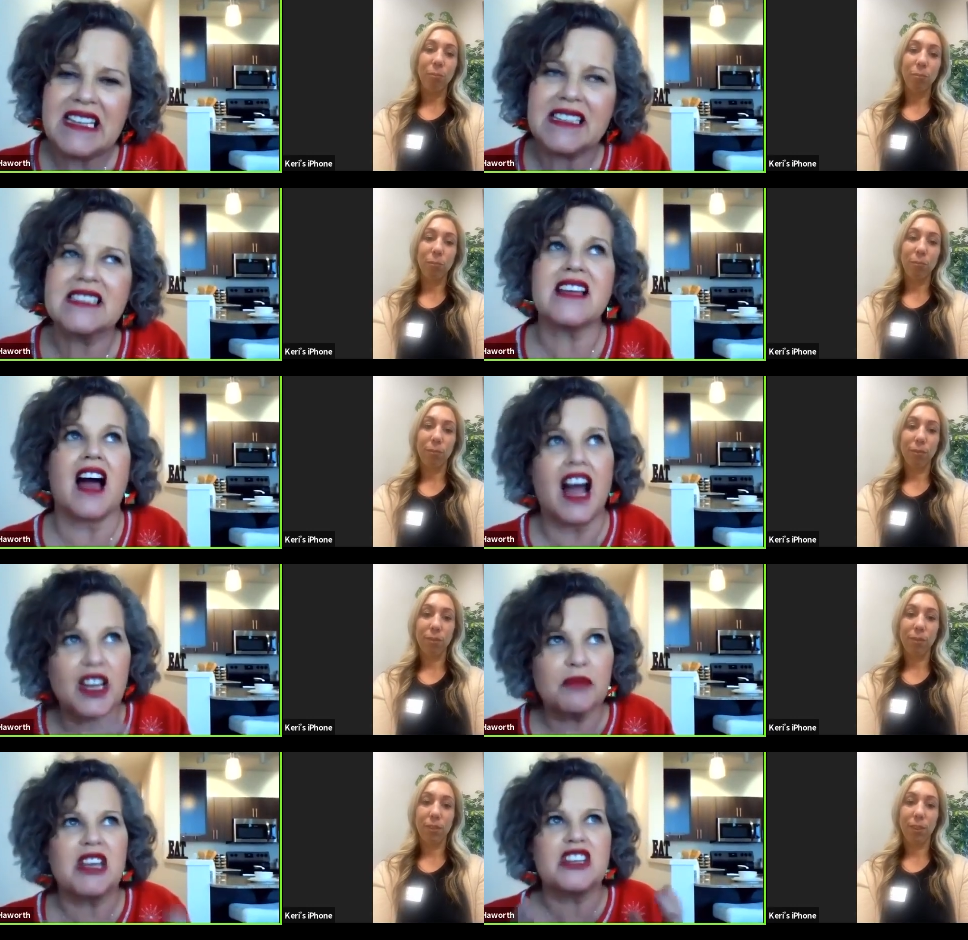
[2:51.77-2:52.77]
Speaker 1: is
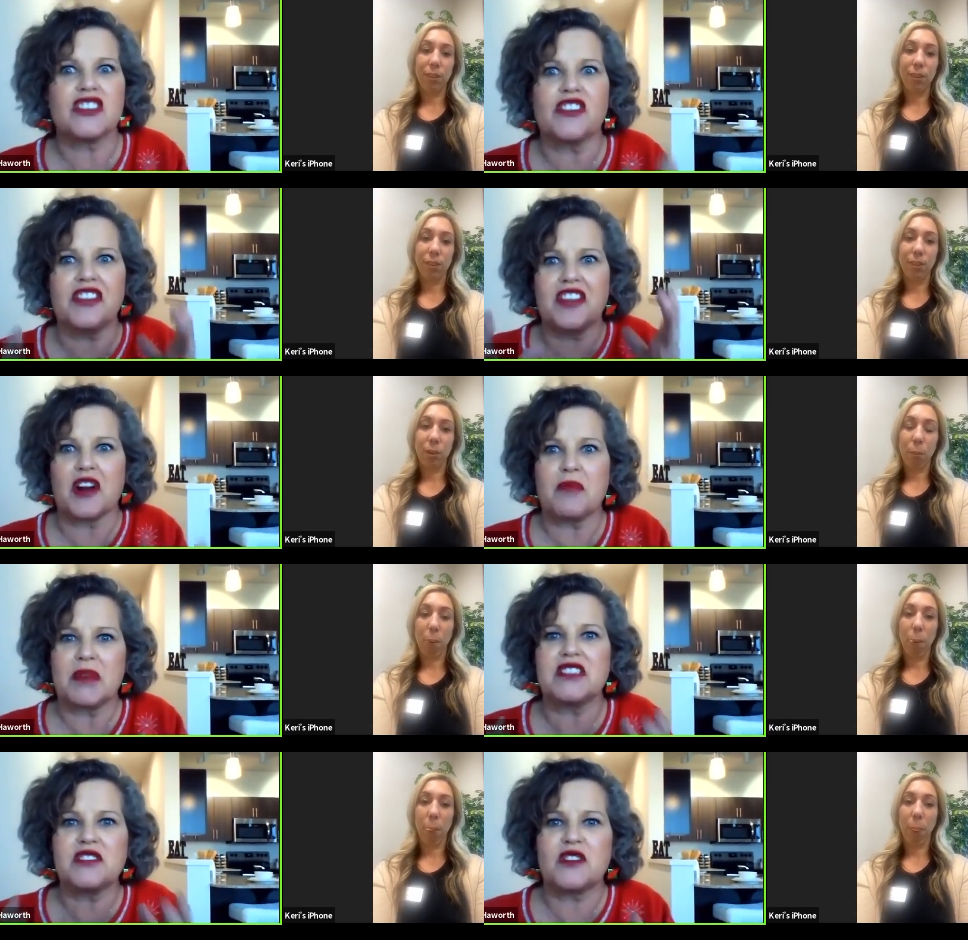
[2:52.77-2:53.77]
occupational
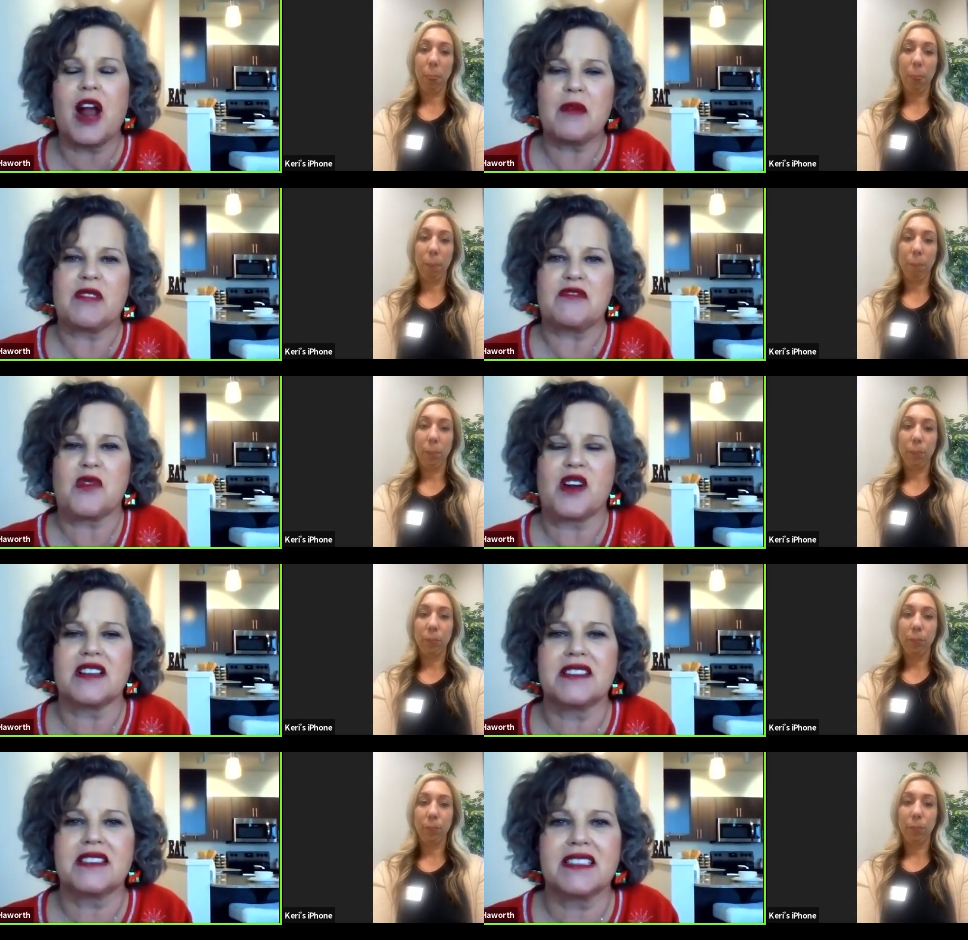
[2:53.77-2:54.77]
therapy? Describe it for
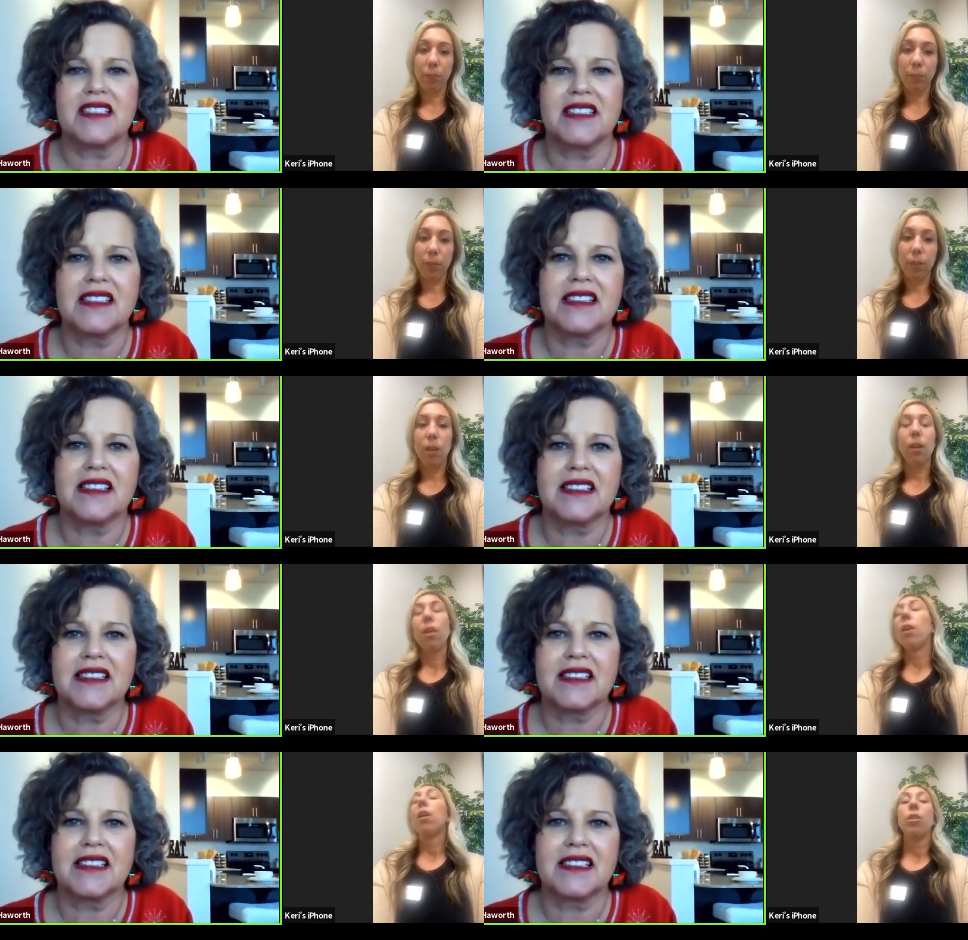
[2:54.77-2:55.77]
us.
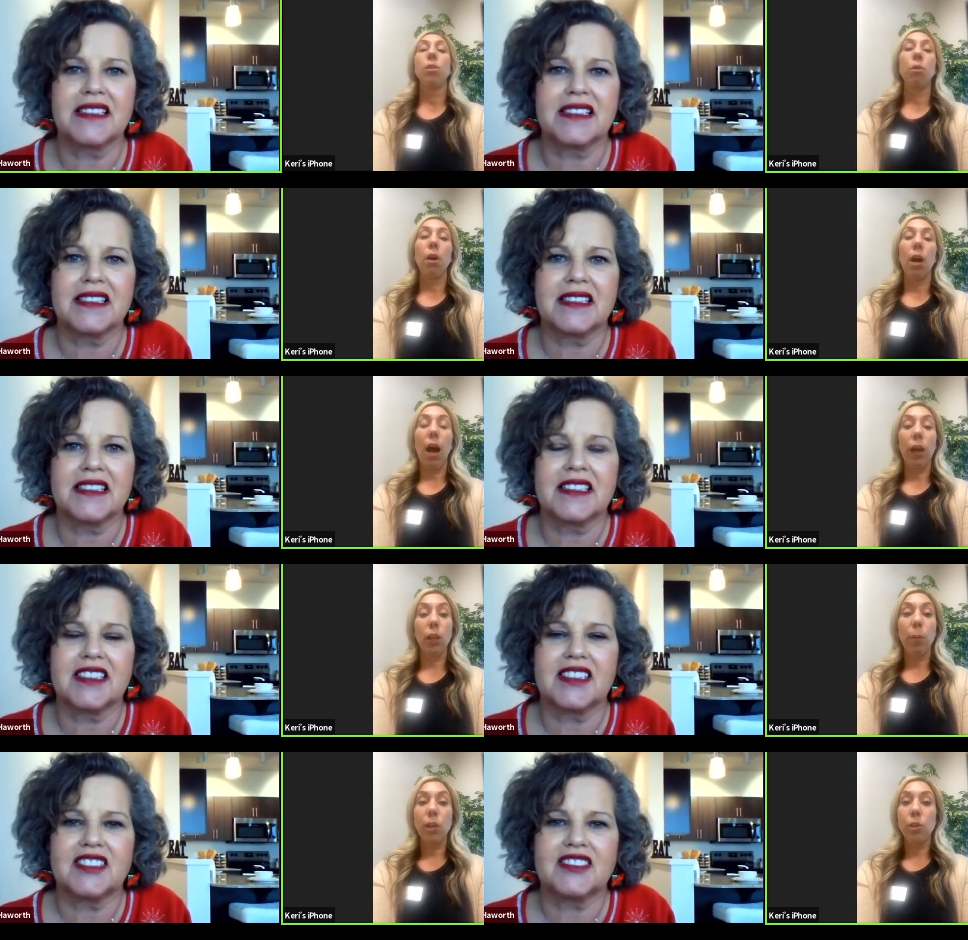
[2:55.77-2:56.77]
Speaker 2: So,
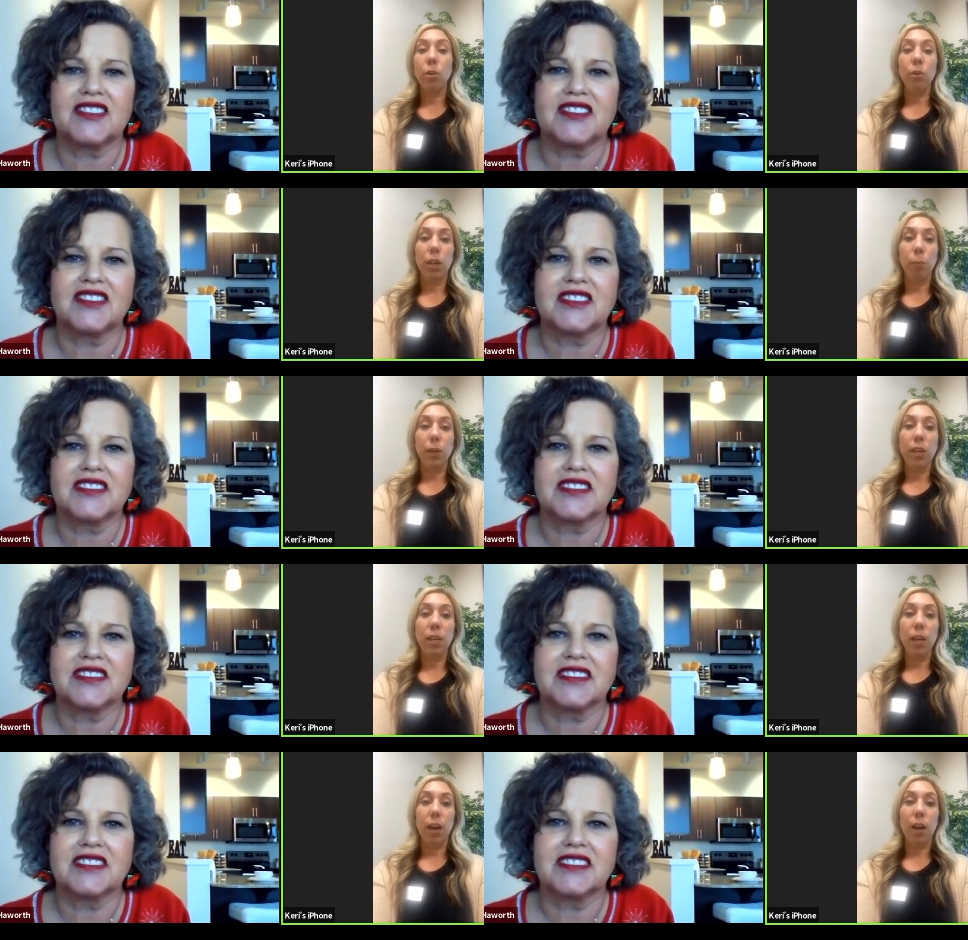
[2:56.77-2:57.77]
occupational
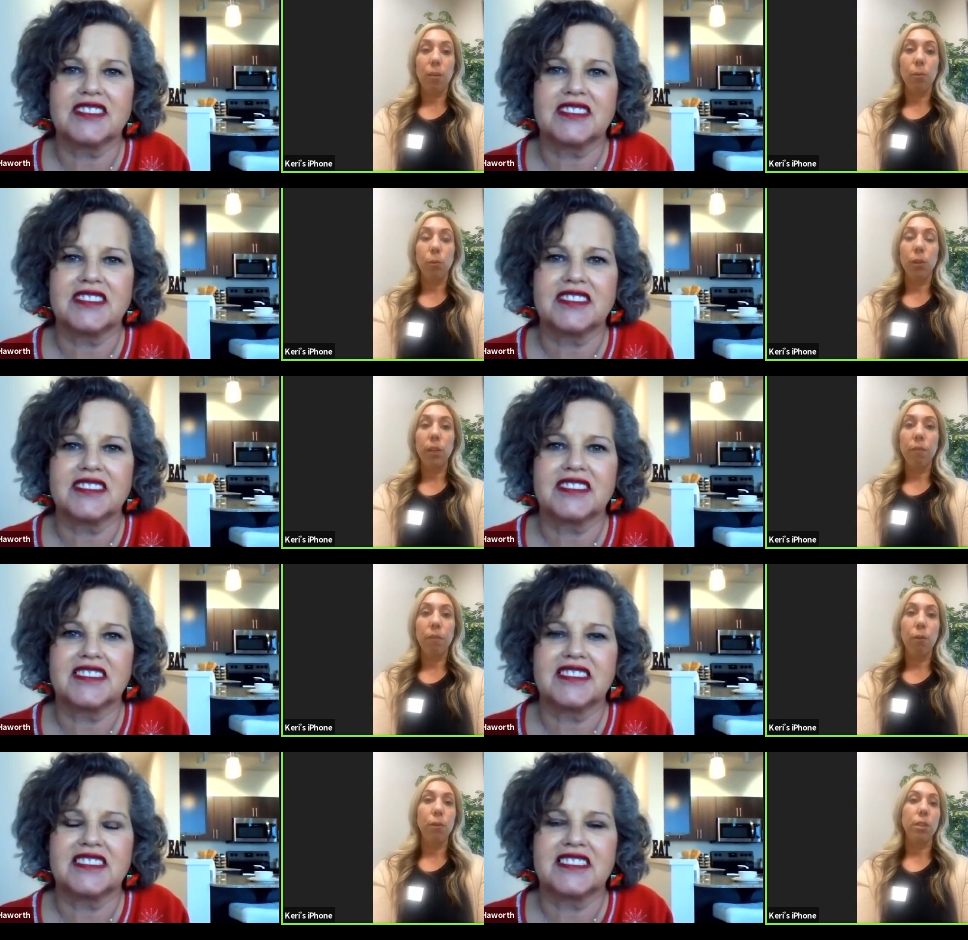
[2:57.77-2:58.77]
therapy um, really
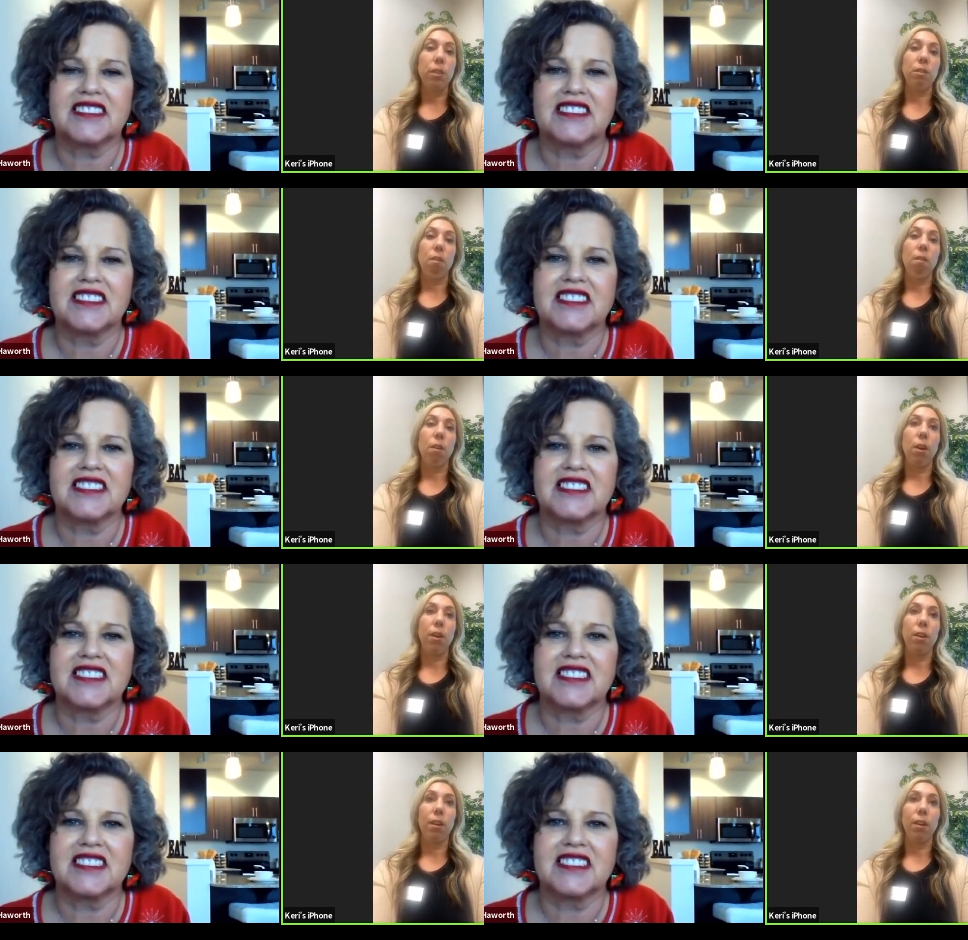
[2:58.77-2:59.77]
focuses
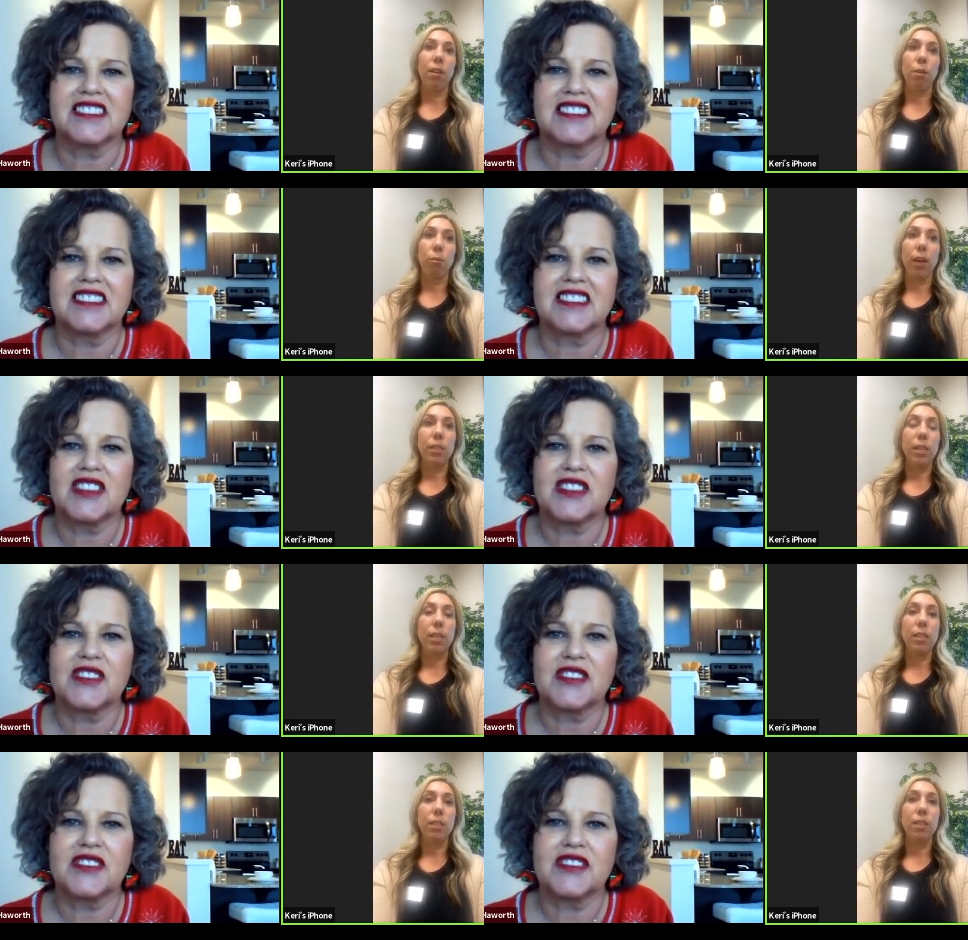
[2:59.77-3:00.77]
on the
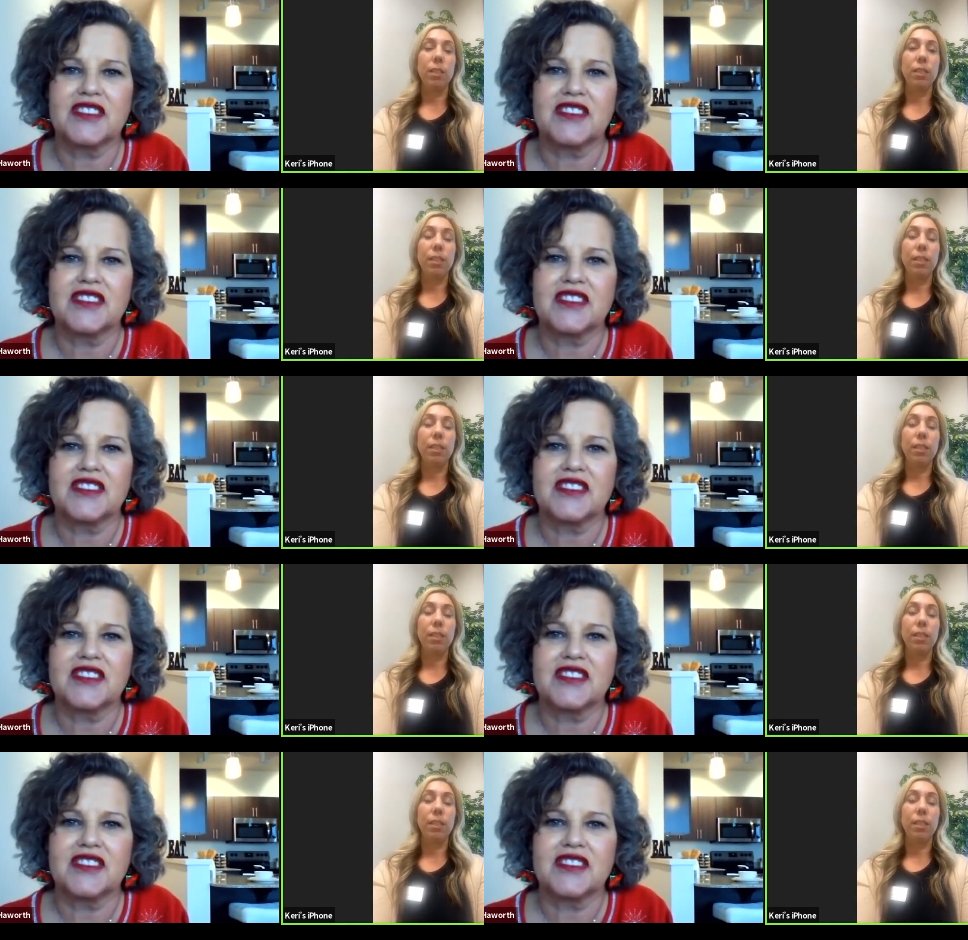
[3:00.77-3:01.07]
residents'